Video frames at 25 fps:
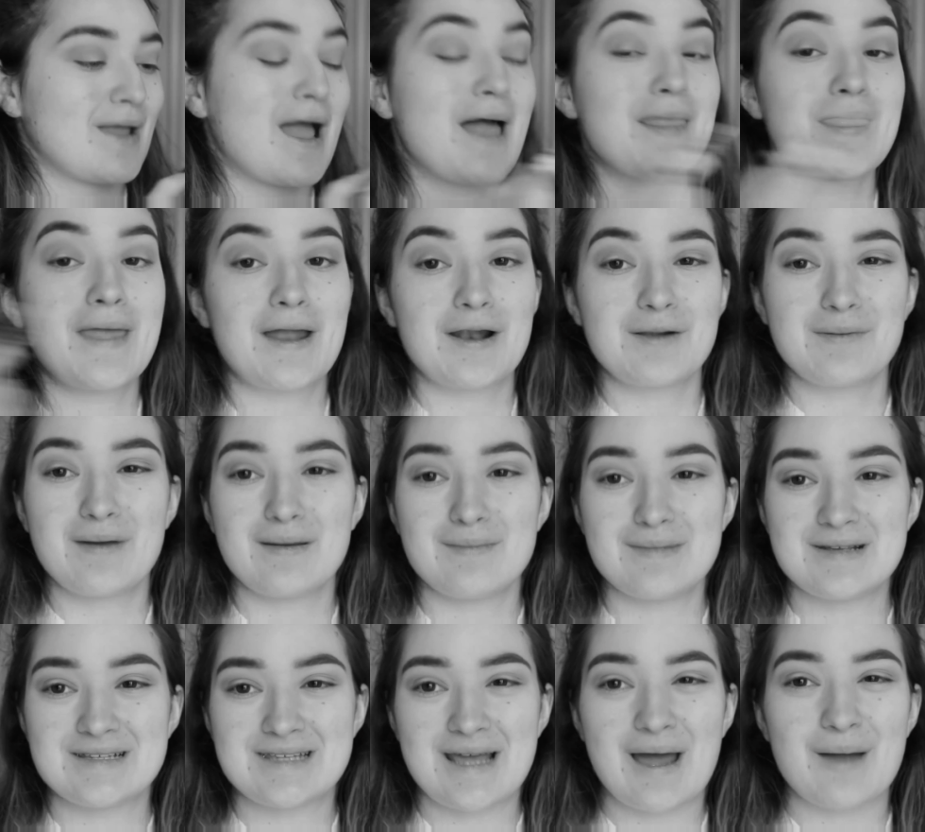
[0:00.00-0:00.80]
And that'll
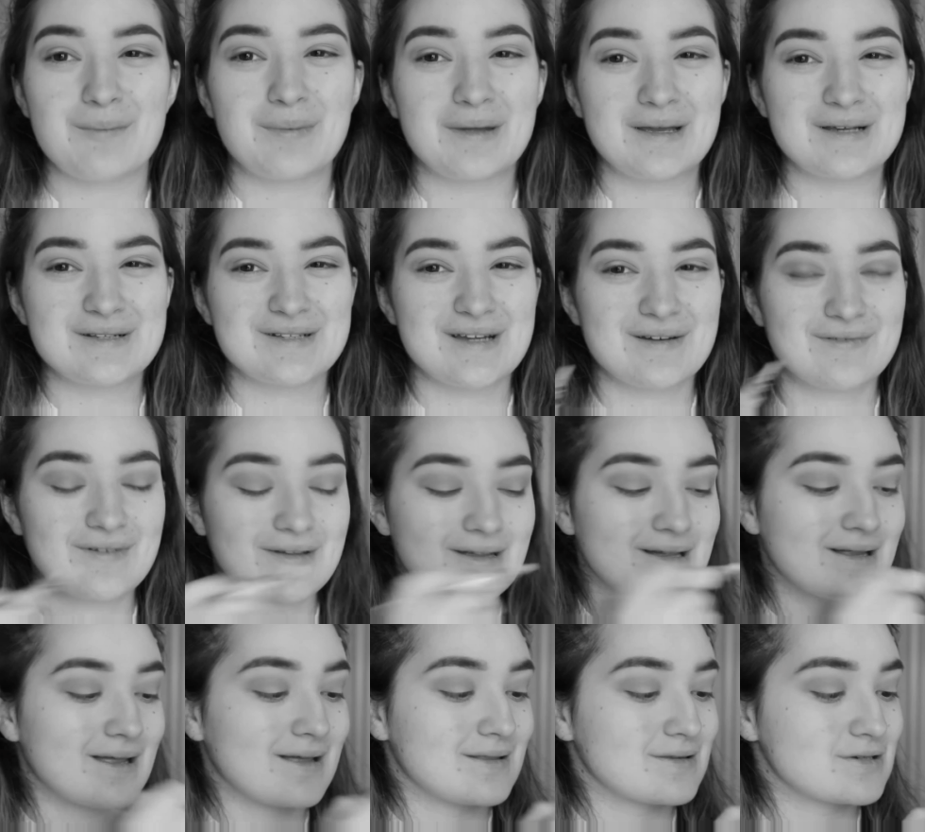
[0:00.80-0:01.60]
make me sad because I
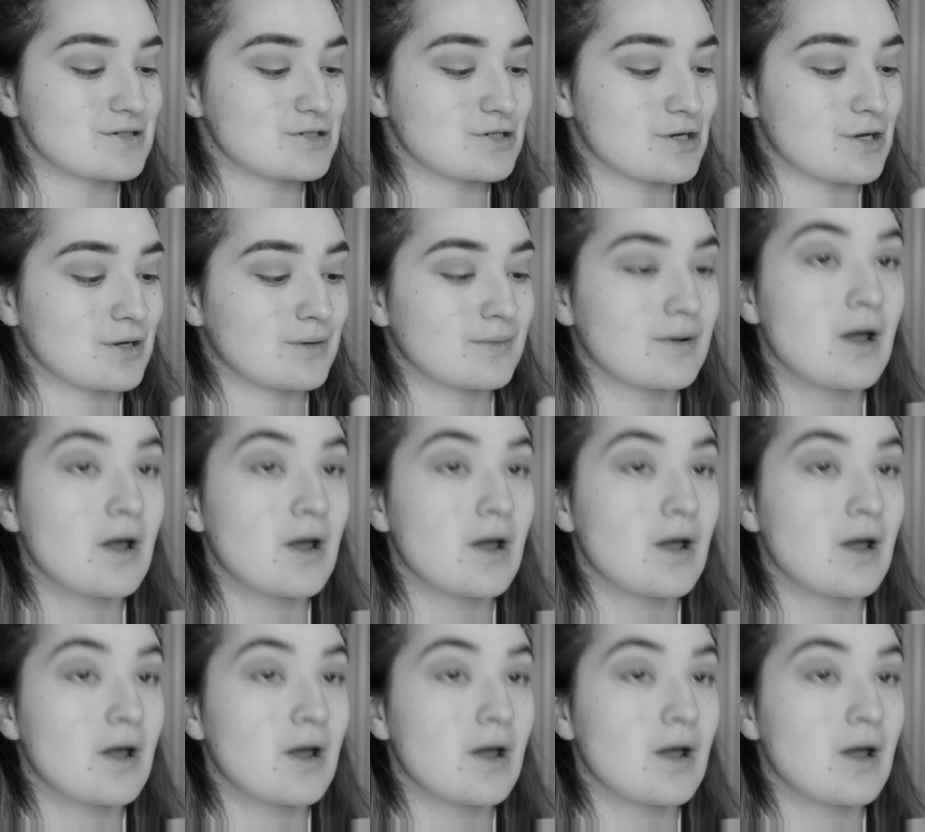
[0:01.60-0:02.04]
really like the shirt.